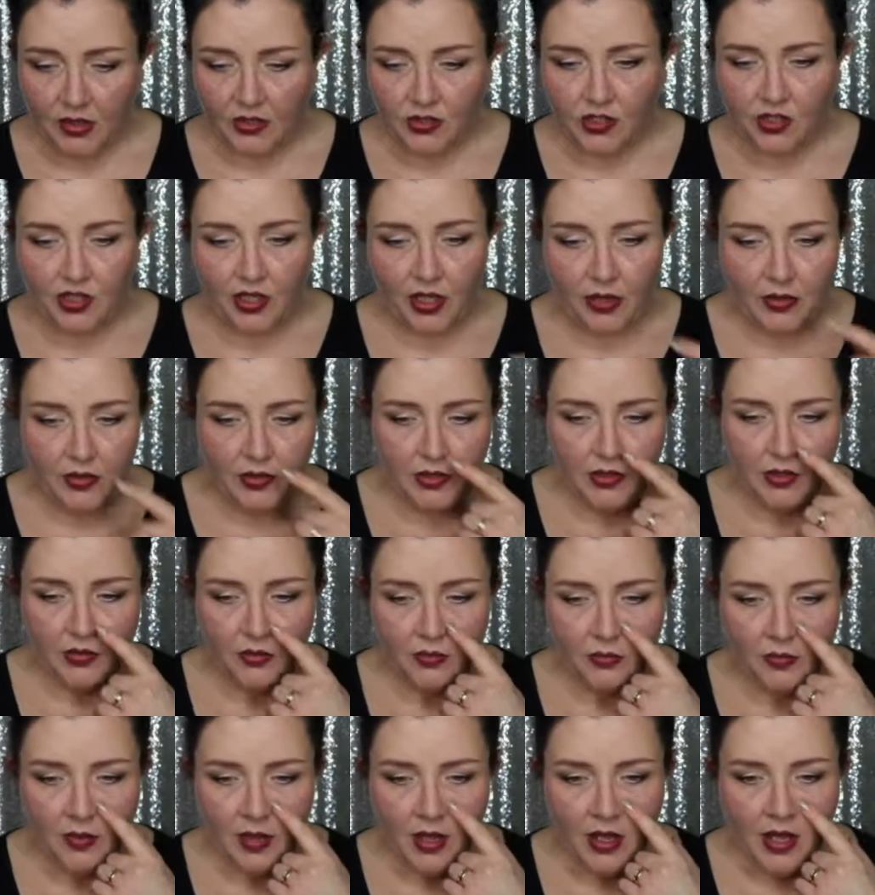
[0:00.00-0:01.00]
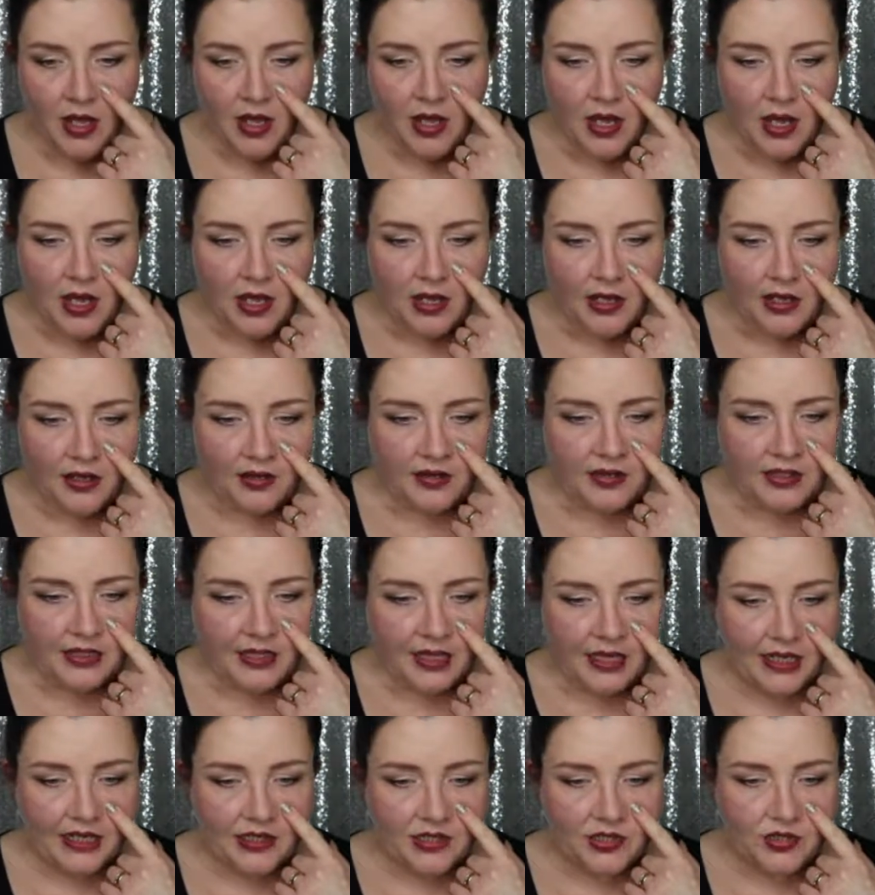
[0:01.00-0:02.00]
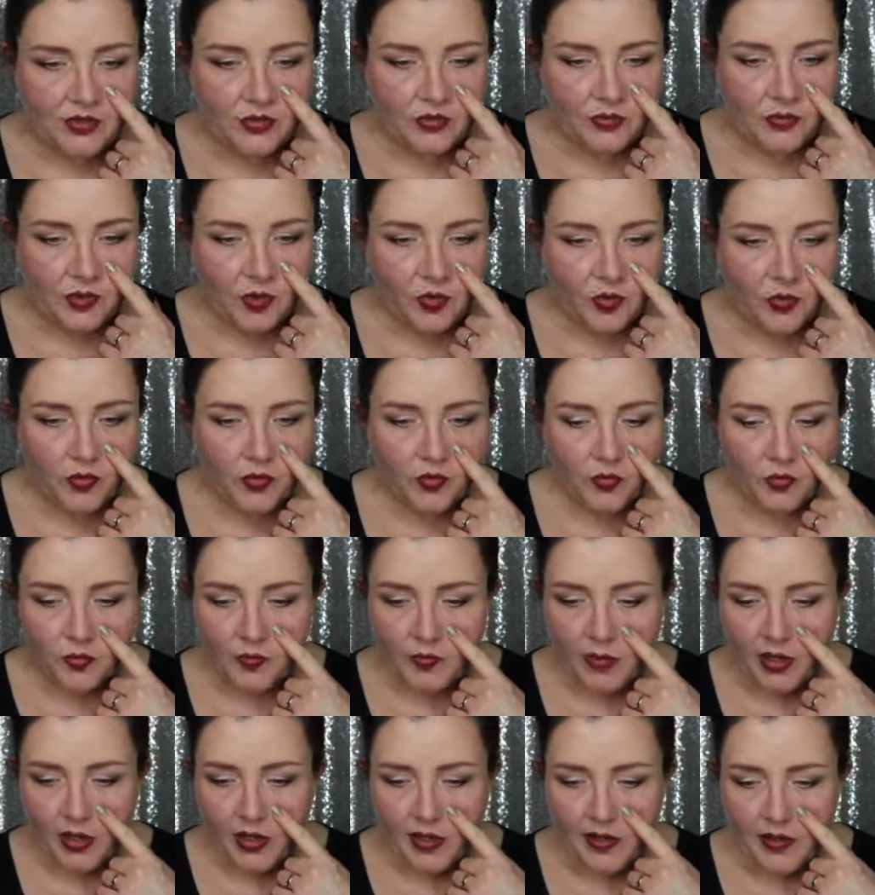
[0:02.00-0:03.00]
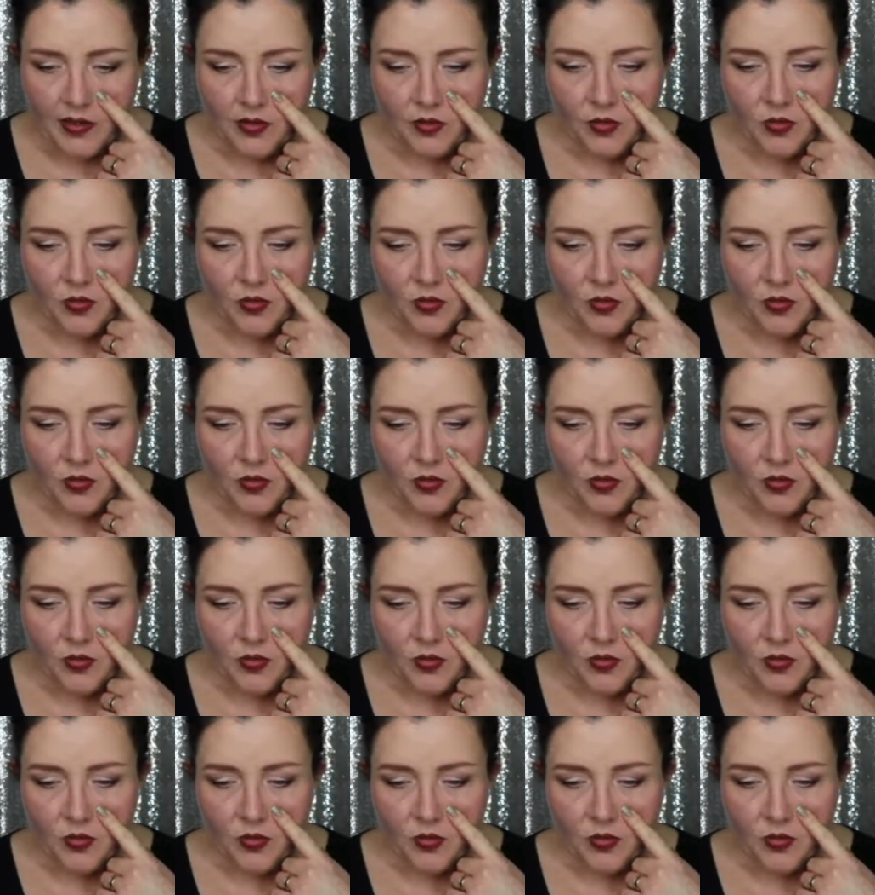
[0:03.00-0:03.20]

I'll show you the actual my